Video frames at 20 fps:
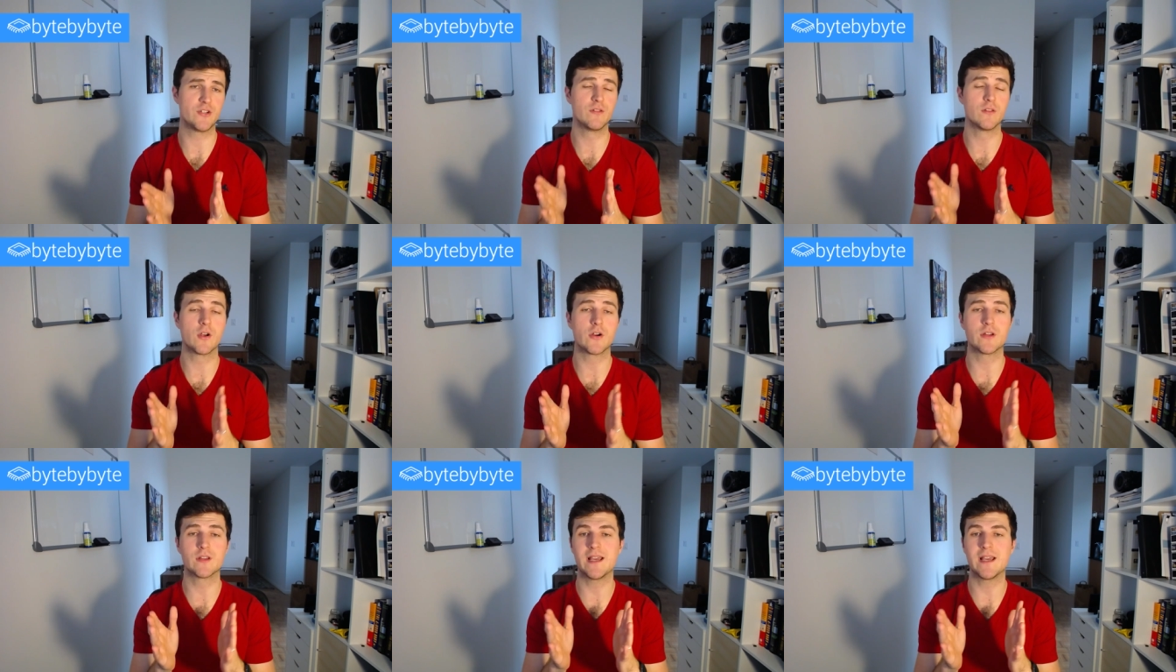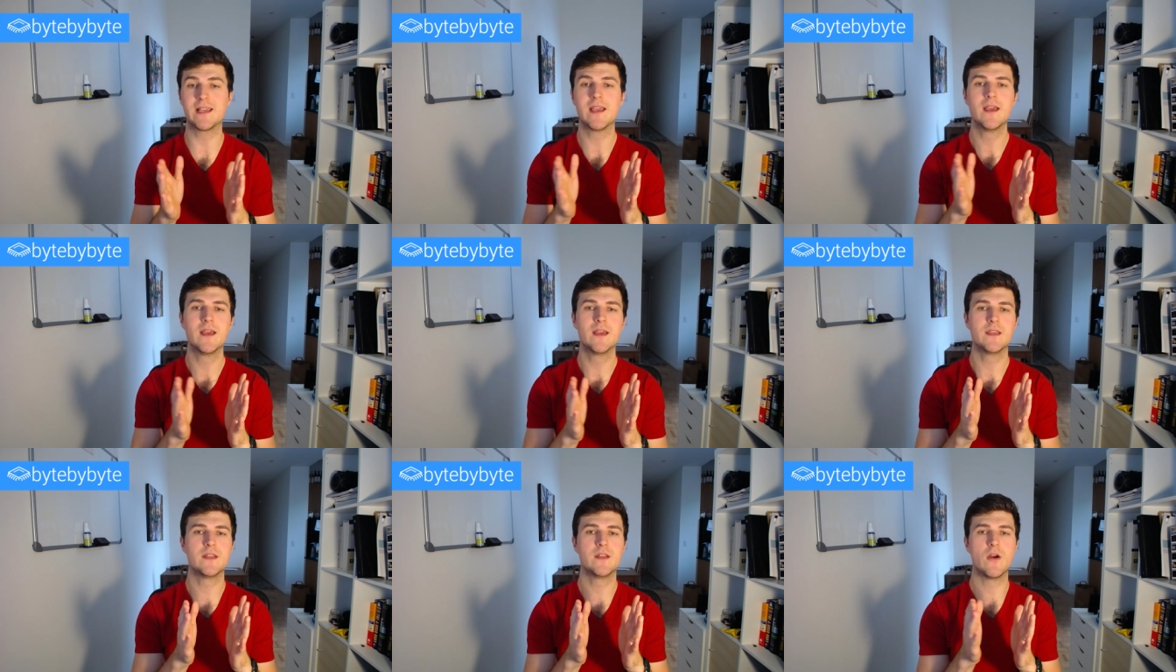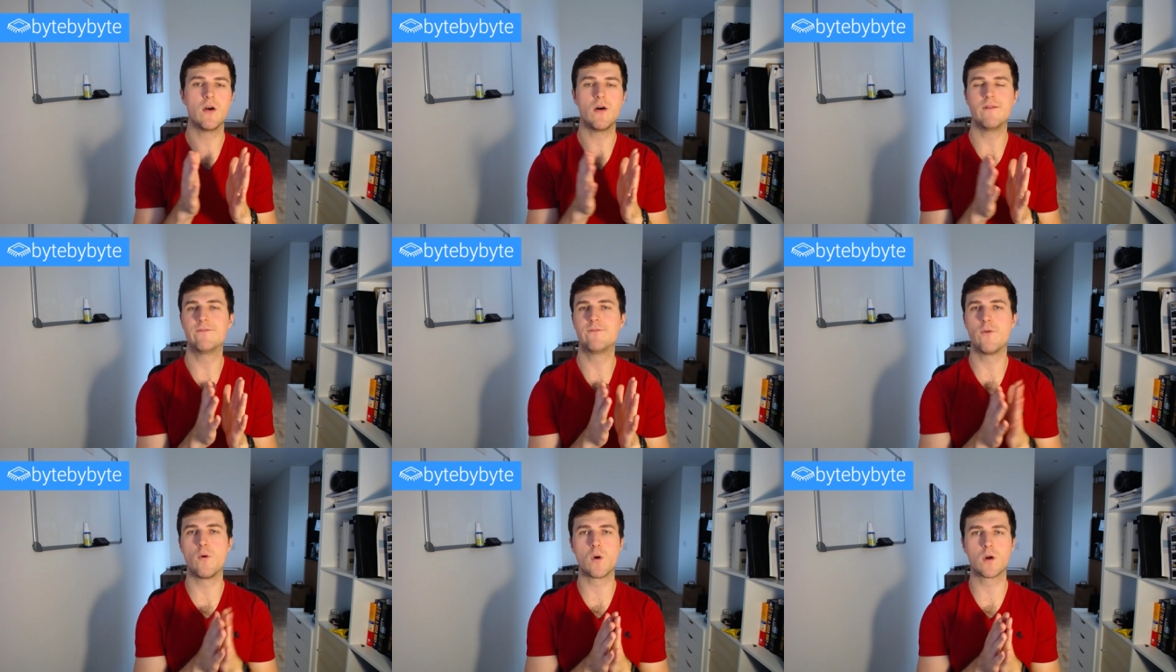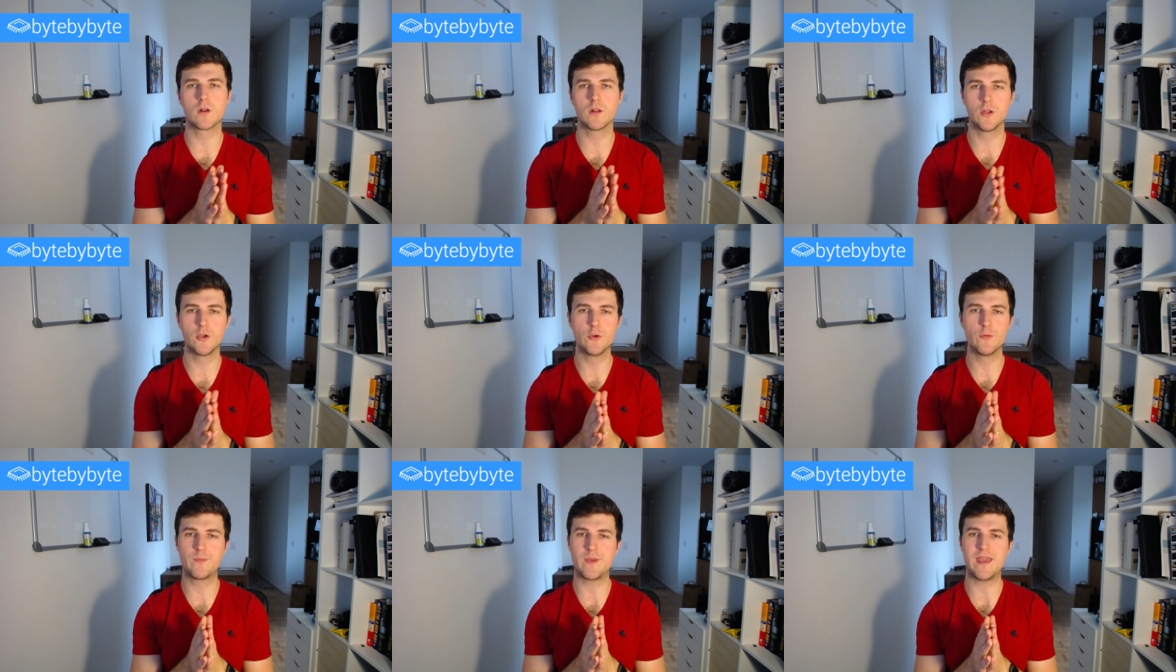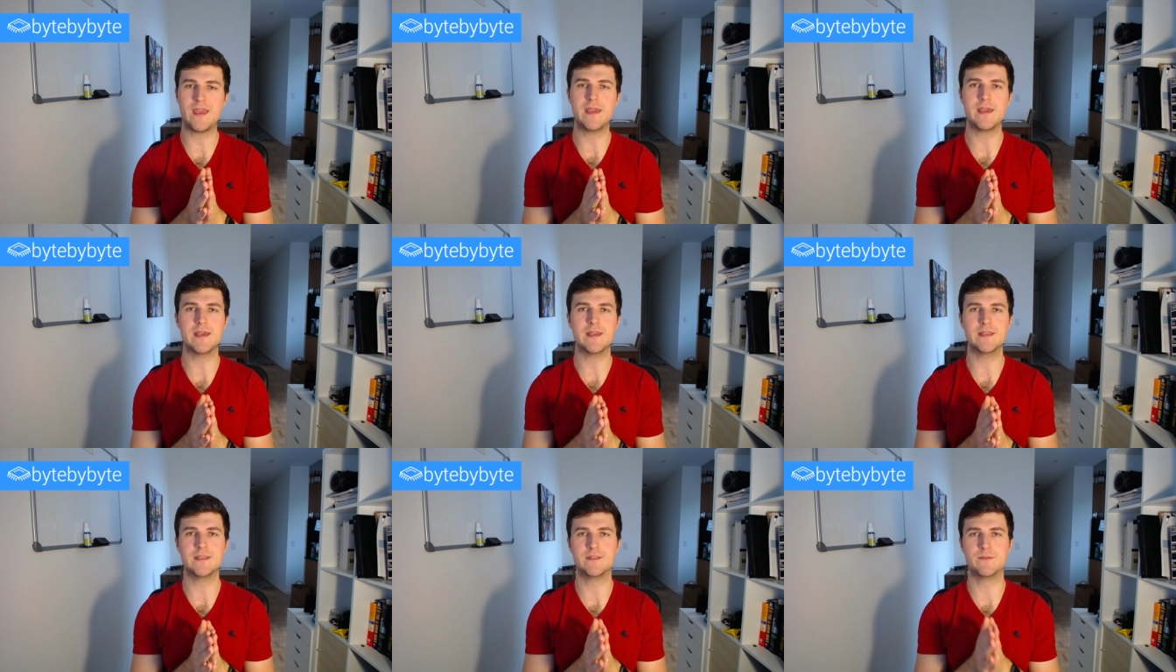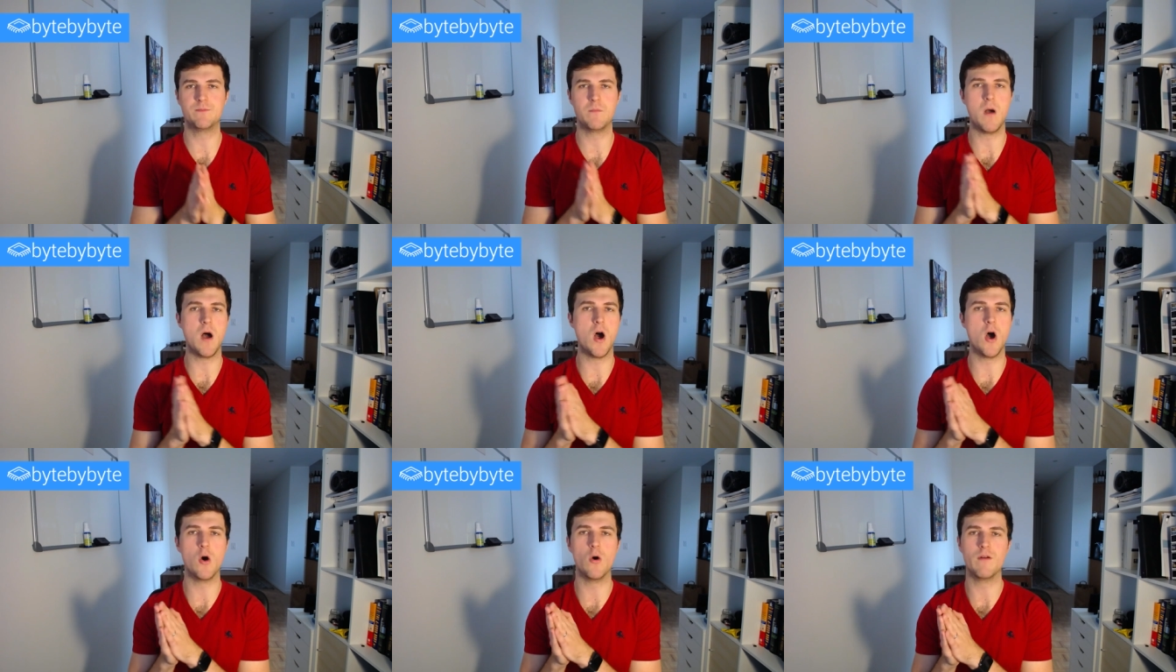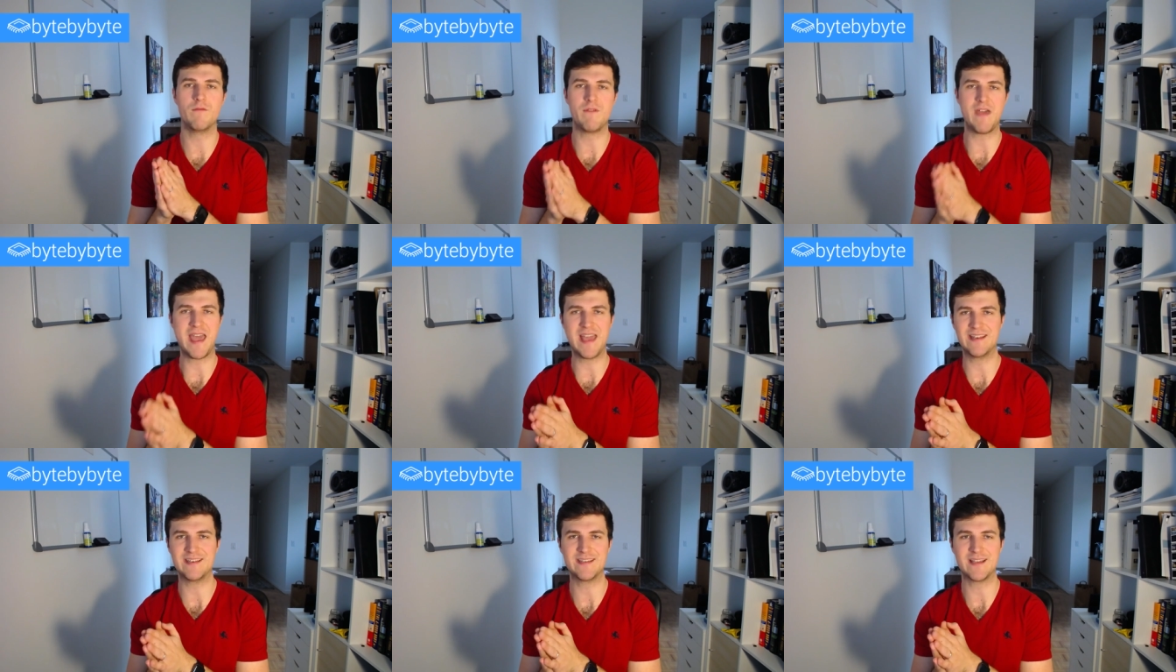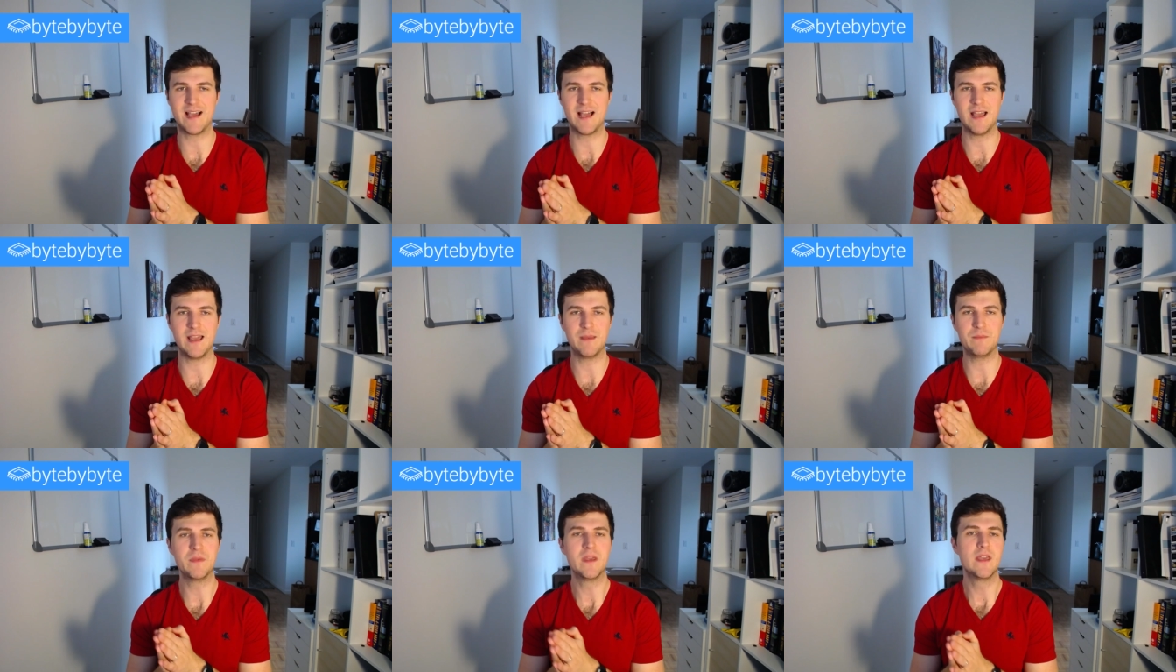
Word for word: You learned like, you know, a for loop is O of n time.